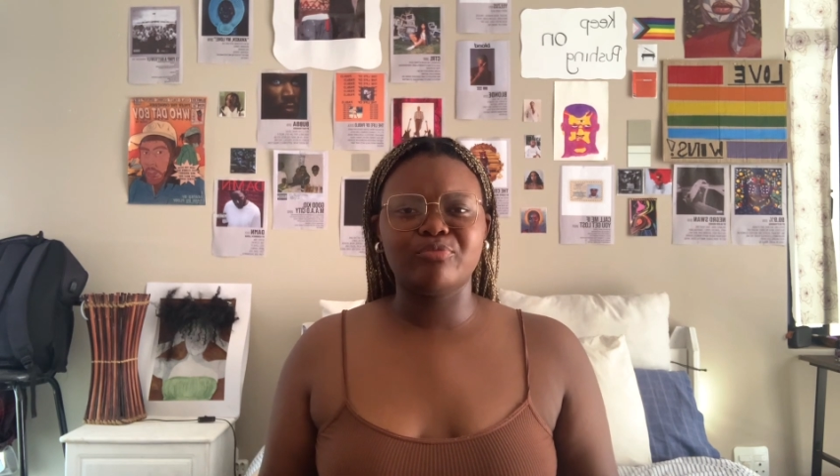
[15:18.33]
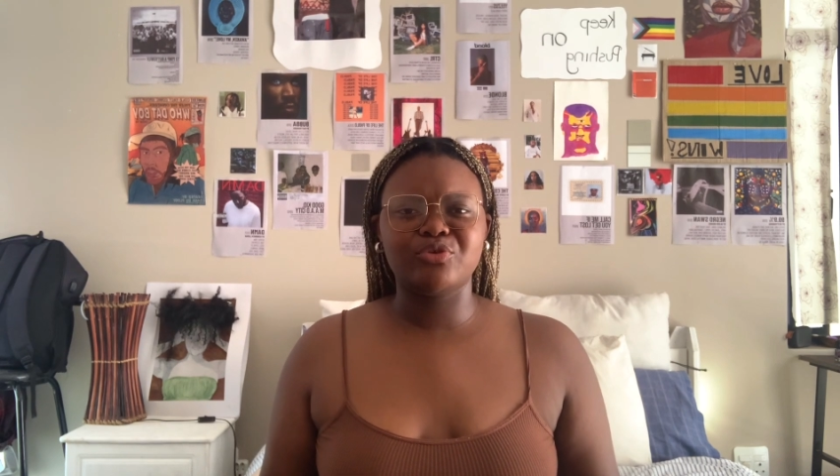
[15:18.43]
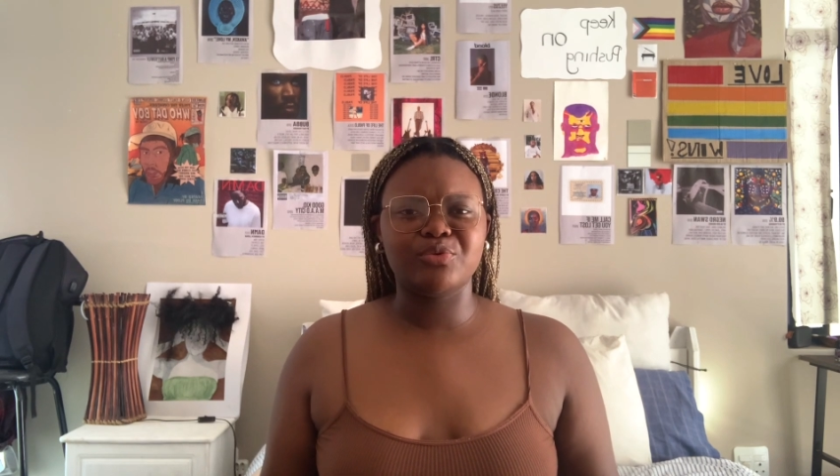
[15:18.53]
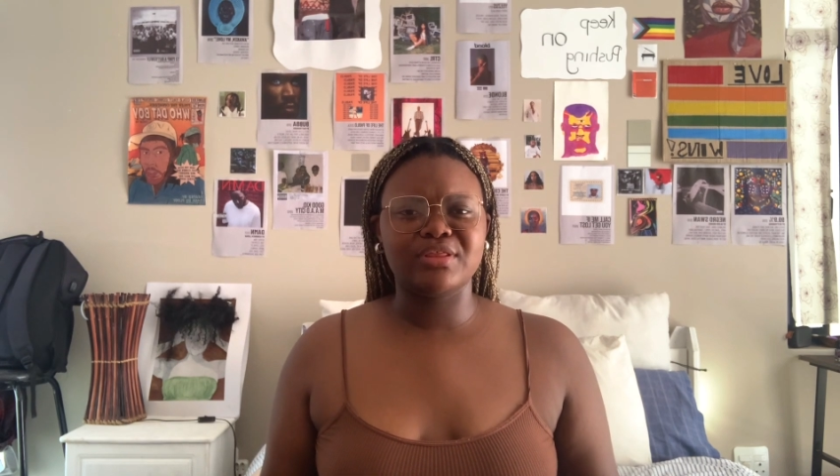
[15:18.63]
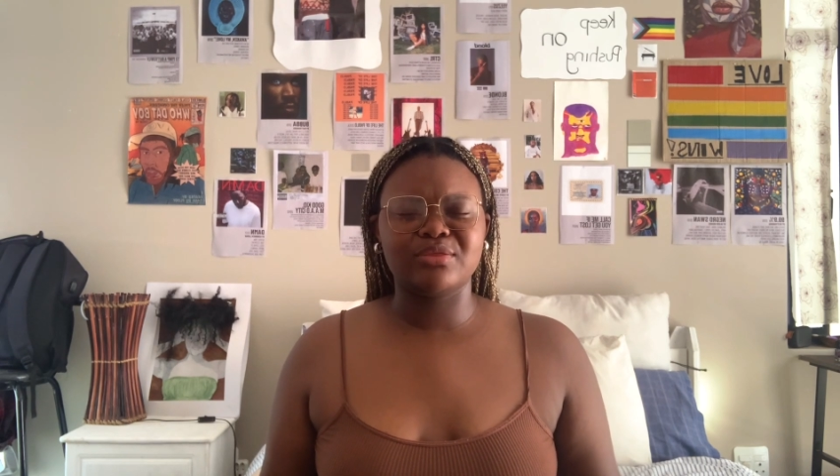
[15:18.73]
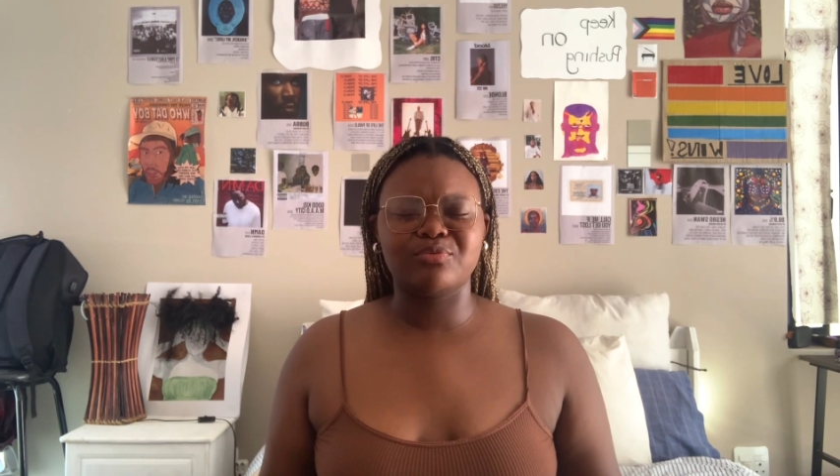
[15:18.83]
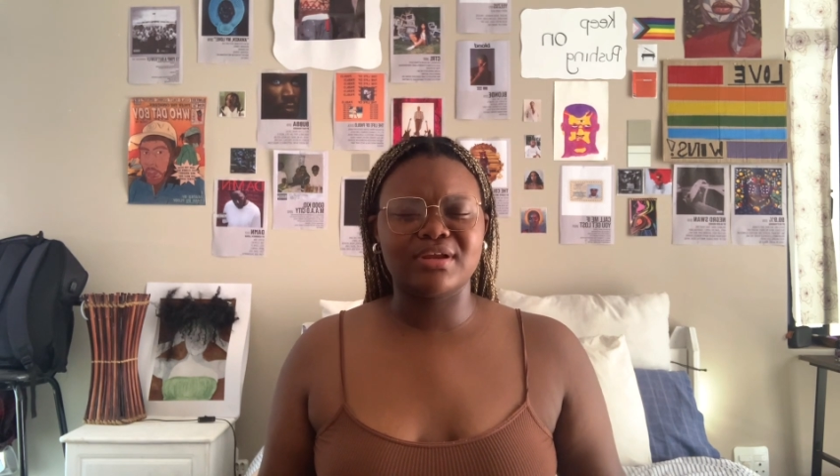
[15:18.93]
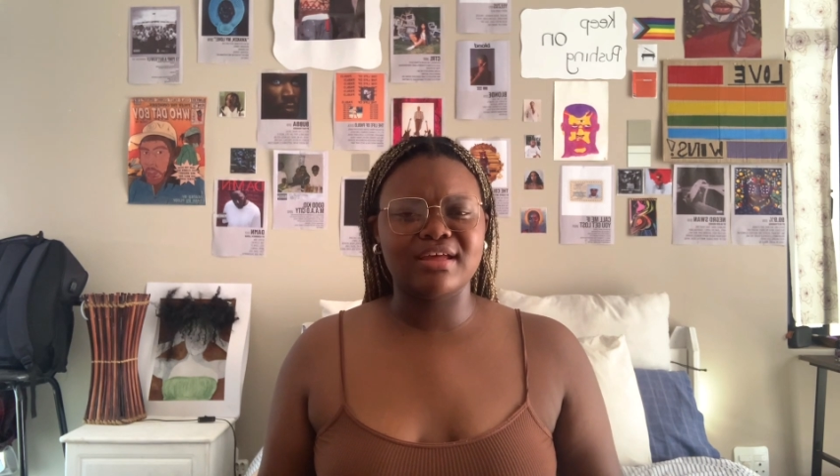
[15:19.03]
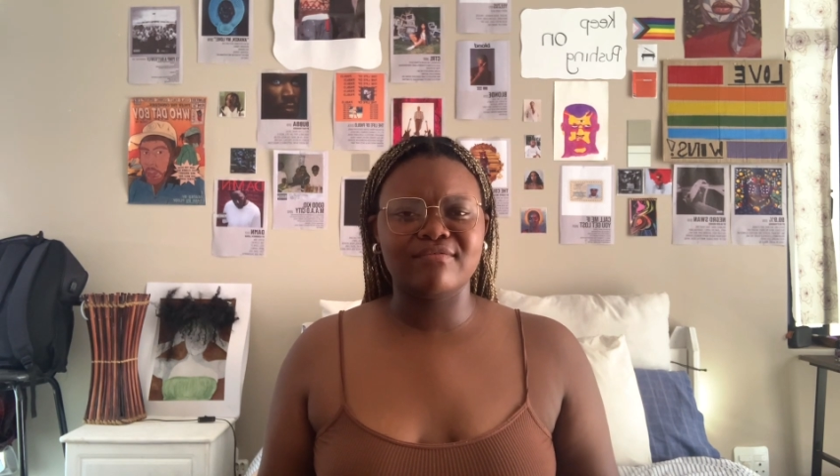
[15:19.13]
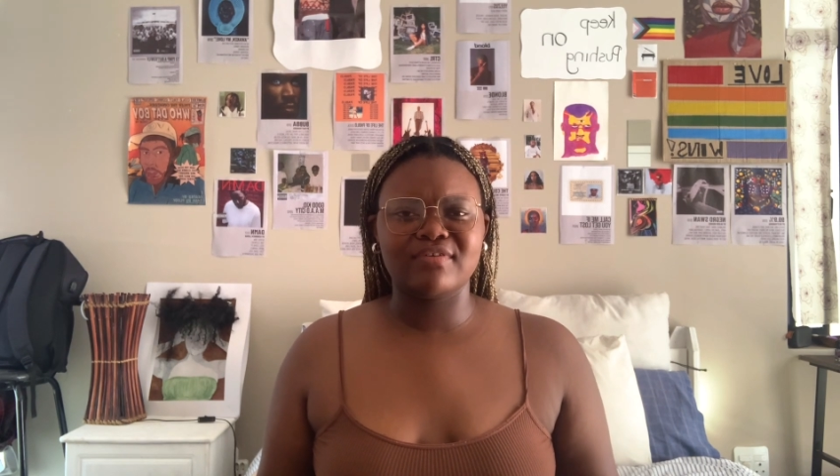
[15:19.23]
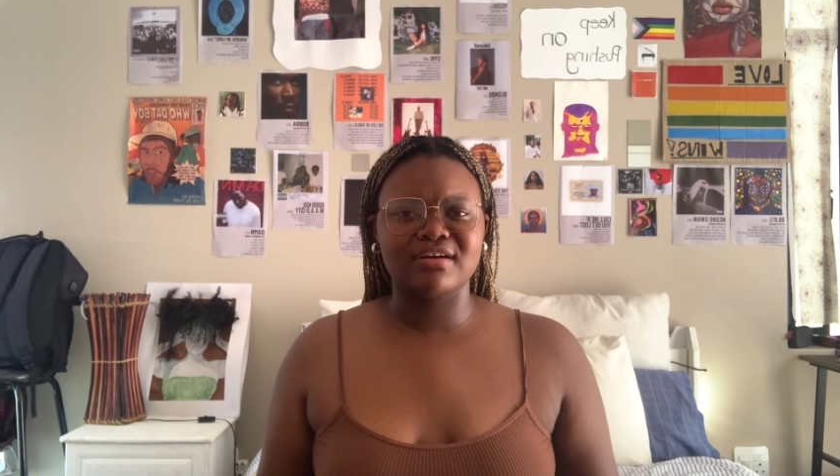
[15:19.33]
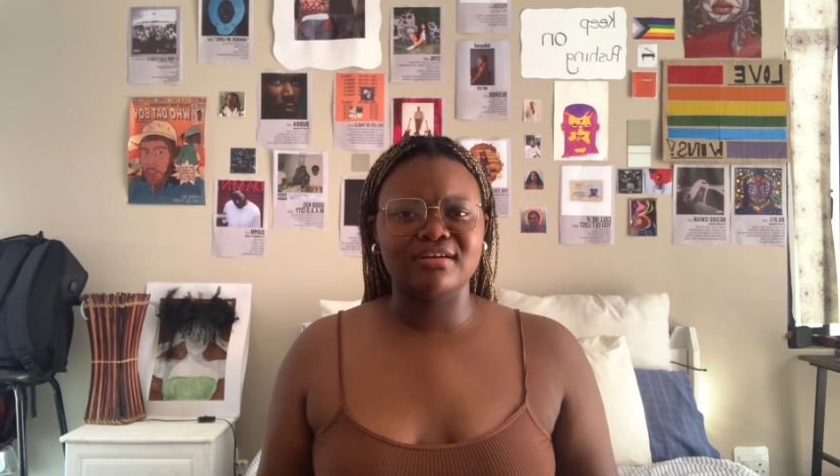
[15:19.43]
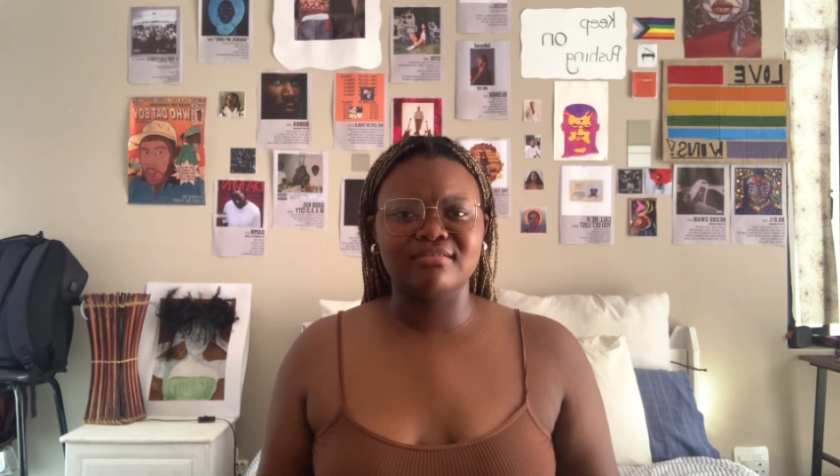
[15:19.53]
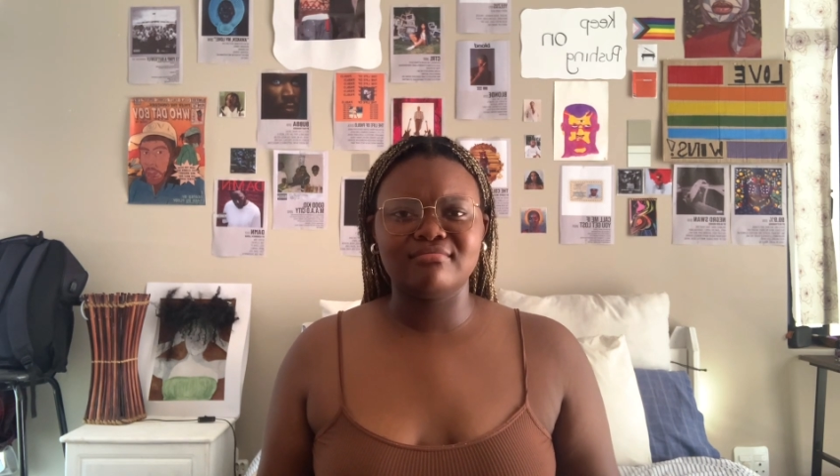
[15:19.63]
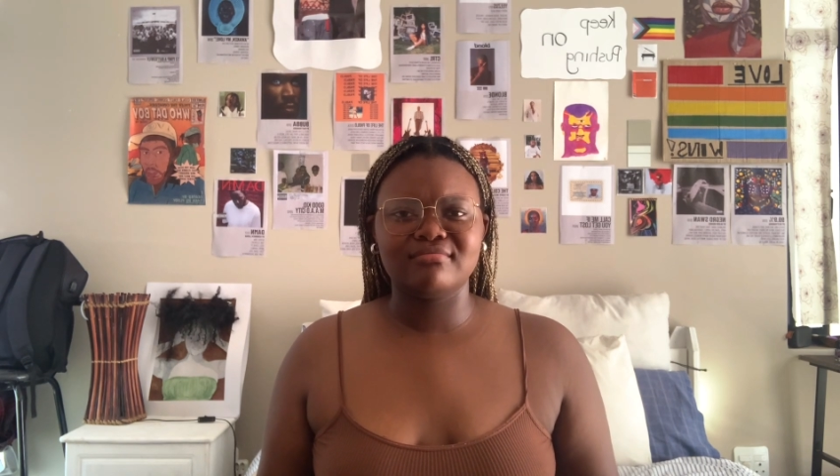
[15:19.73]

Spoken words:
you with whatever